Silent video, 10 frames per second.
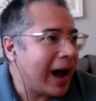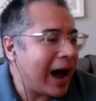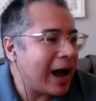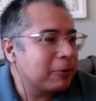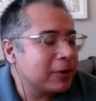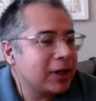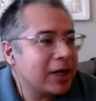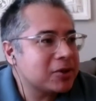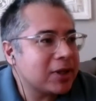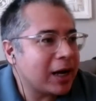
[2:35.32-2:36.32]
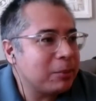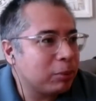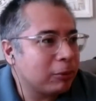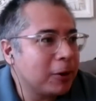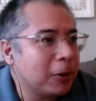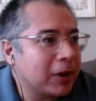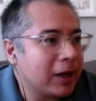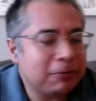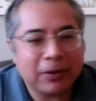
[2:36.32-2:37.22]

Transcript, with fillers: I realized that I broke, if,